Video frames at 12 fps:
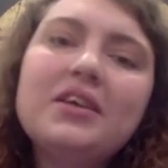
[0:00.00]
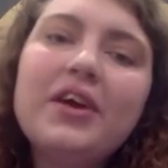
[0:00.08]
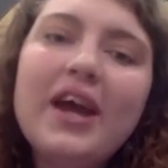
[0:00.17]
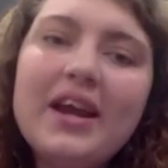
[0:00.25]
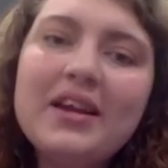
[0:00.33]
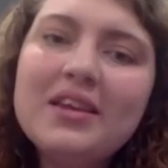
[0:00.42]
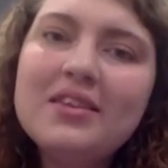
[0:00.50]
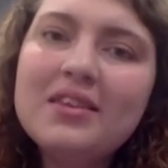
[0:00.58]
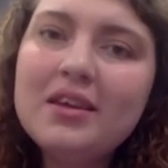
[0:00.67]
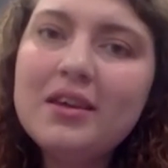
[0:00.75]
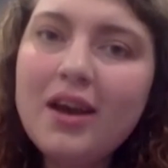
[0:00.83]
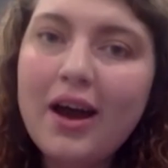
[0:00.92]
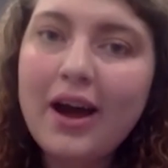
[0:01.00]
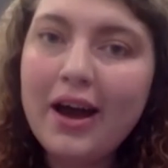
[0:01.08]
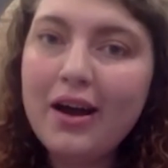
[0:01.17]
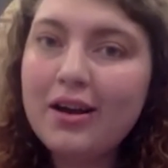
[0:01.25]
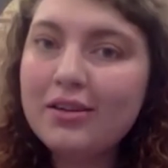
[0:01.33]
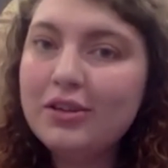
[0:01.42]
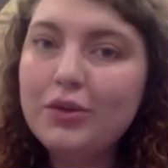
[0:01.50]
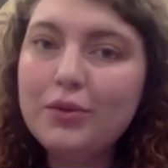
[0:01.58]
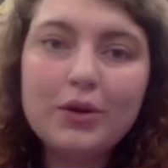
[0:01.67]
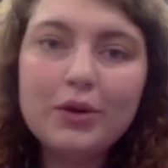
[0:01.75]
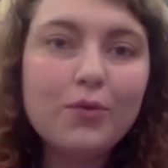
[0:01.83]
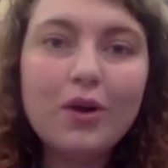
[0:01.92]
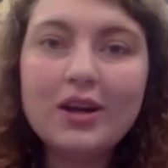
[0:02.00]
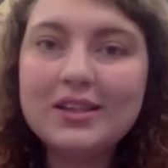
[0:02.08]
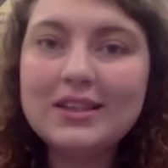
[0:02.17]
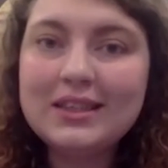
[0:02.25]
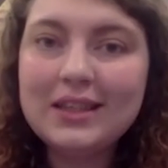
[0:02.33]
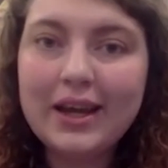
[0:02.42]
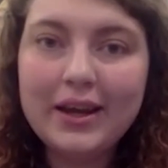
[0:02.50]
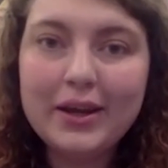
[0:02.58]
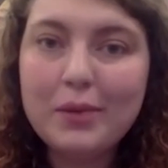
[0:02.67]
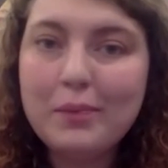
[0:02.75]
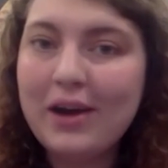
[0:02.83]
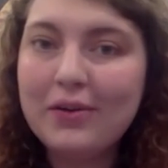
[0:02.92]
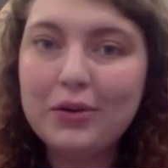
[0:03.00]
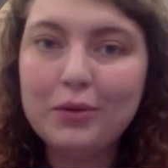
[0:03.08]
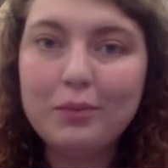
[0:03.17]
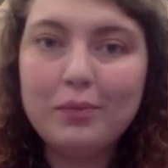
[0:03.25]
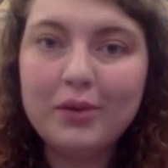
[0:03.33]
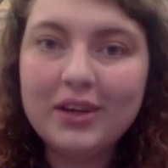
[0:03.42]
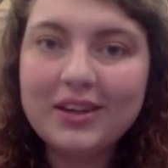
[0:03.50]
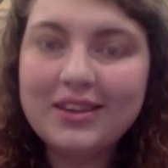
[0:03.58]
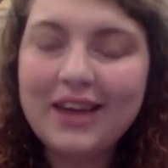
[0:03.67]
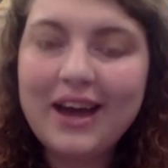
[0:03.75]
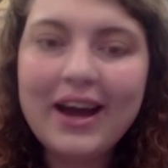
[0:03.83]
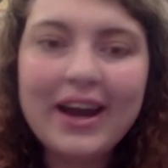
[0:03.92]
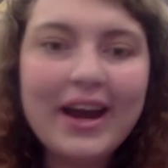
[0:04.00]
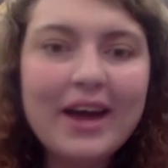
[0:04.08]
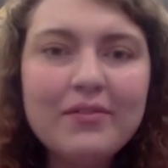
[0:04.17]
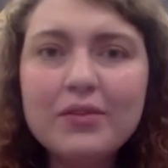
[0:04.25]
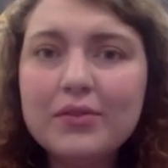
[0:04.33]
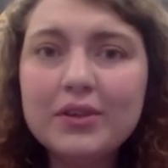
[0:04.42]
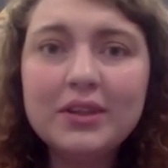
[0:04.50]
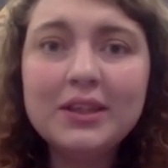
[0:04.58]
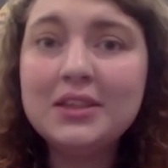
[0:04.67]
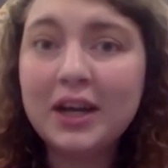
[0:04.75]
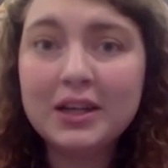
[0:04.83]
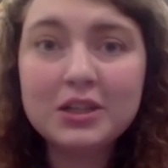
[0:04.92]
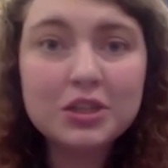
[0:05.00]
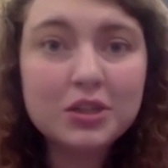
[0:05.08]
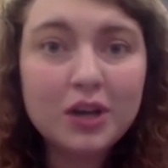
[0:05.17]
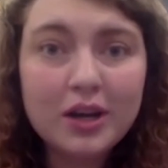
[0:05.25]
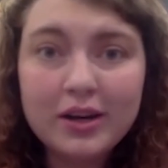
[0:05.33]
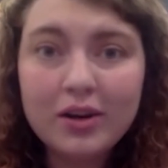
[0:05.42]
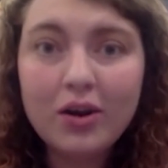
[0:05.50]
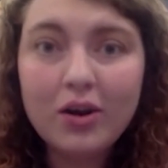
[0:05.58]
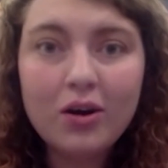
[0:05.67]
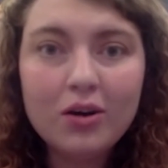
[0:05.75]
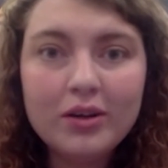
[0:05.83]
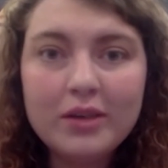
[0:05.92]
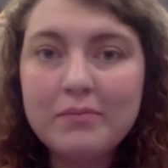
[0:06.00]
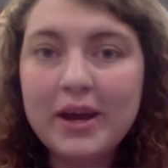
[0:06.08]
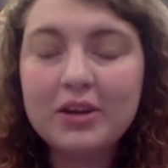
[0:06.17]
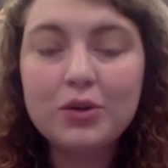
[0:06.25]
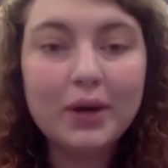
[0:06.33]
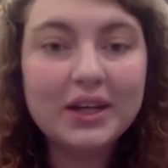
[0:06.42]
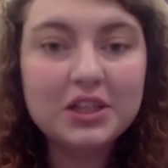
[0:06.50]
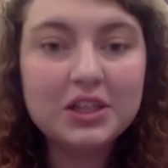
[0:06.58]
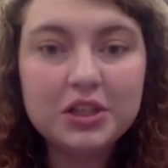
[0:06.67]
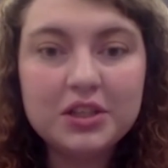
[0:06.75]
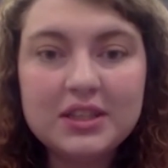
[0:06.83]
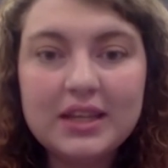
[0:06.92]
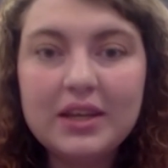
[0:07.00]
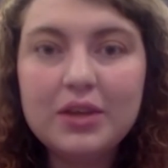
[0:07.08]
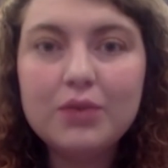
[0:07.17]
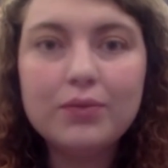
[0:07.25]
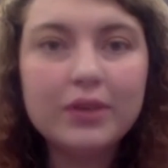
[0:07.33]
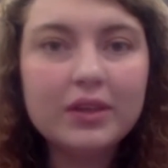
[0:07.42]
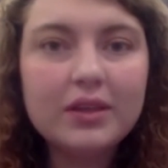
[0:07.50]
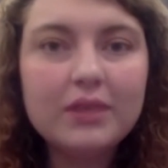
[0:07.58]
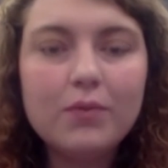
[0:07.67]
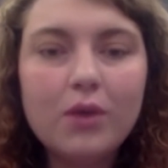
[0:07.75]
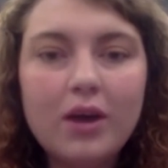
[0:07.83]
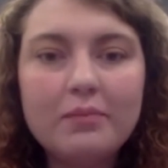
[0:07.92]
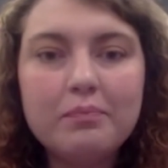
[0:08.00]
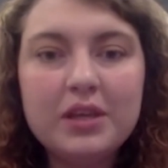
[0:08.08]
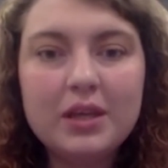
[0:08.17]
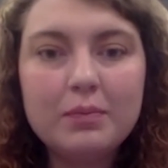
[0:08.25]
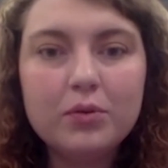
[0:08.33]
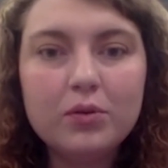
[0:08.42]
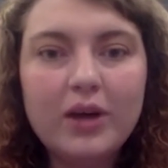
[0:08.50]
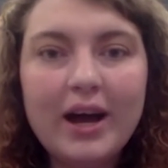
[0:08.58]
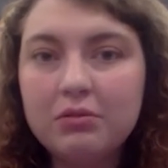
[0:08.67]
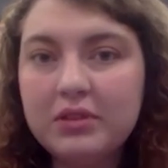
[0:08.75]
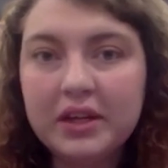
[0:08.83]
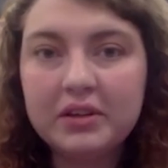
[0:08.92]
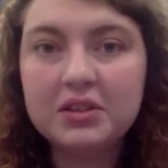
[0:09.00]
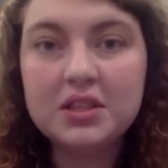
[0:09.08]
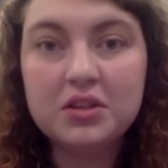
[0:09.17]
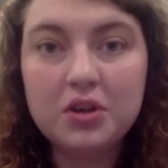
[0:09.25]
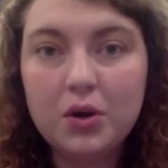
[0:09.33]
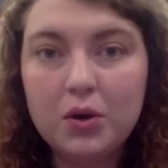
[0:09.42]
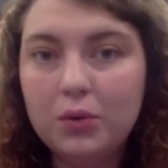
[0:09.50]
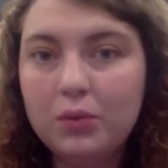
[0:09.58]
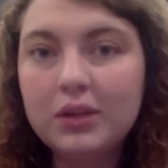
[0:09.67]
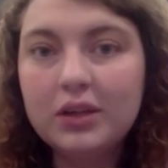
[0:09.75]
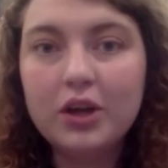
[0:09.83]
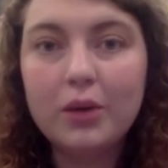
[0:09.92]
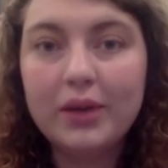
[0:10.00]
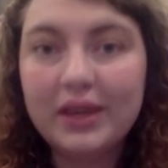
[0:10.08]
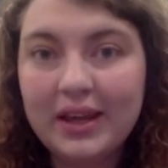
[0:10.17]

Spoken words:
there anything you would want to say about your book that I haven't really touched on at all in my questions that you really want people out there to know going